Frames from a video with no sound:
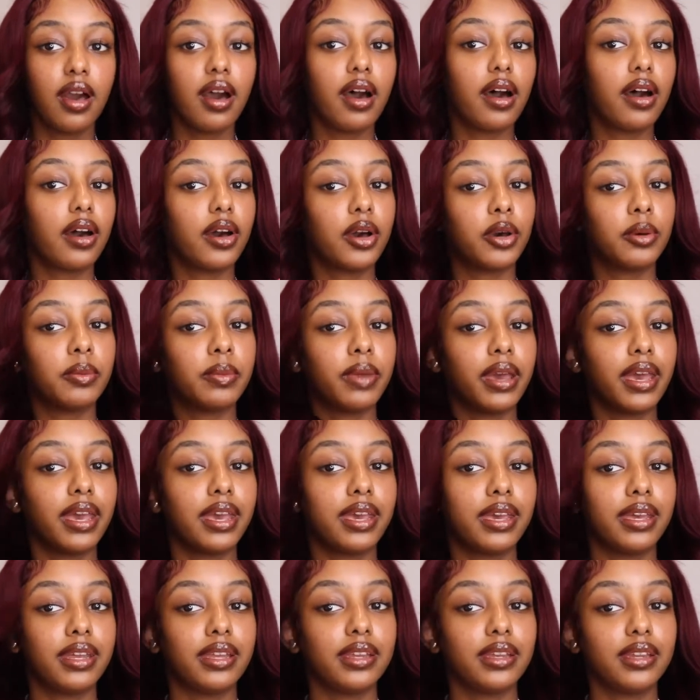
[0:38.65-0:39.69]

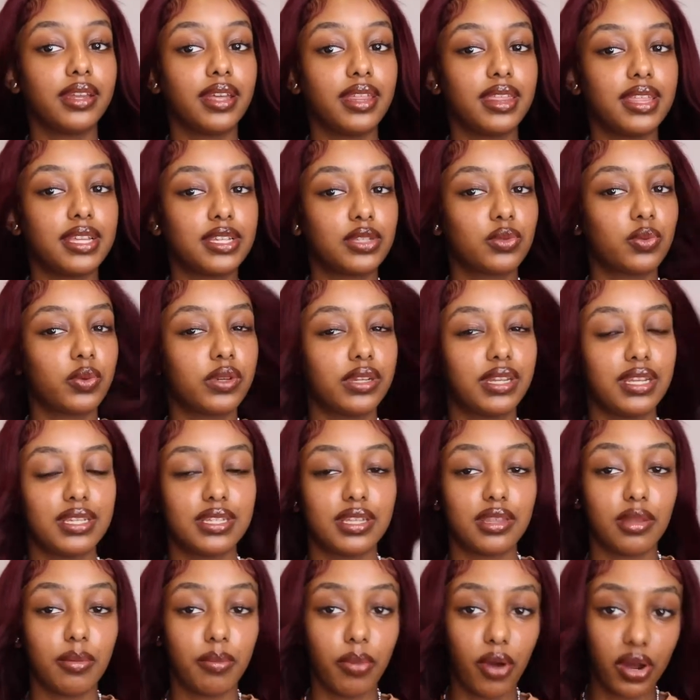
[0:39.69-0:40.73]
And this one is
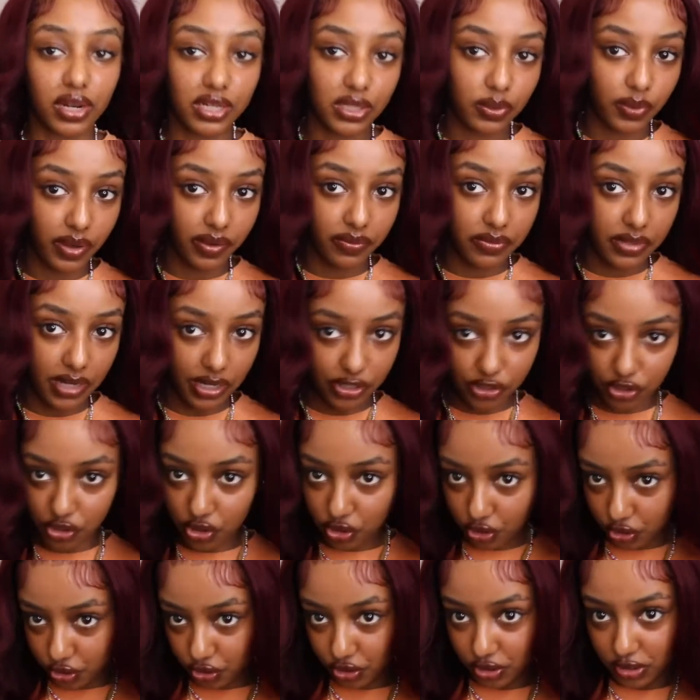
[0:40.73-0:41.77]
in the body wave
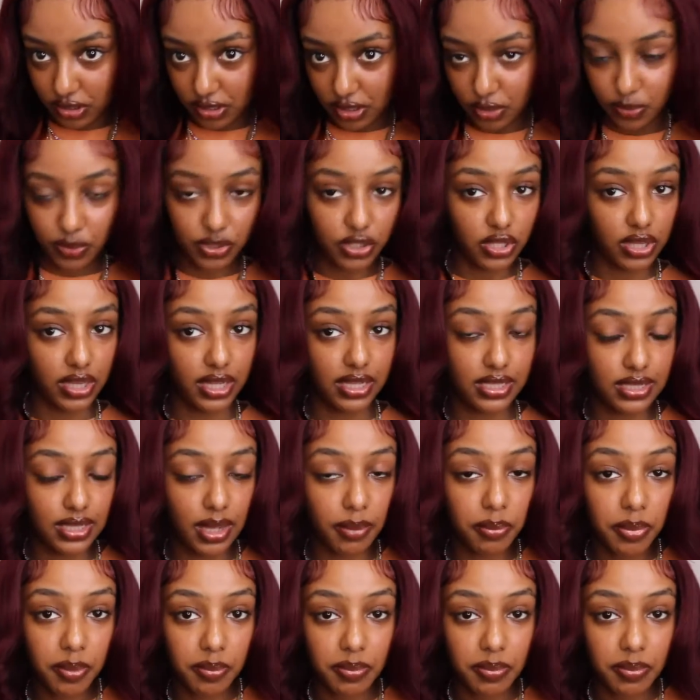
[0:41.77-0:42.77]
texture, just to switch things up a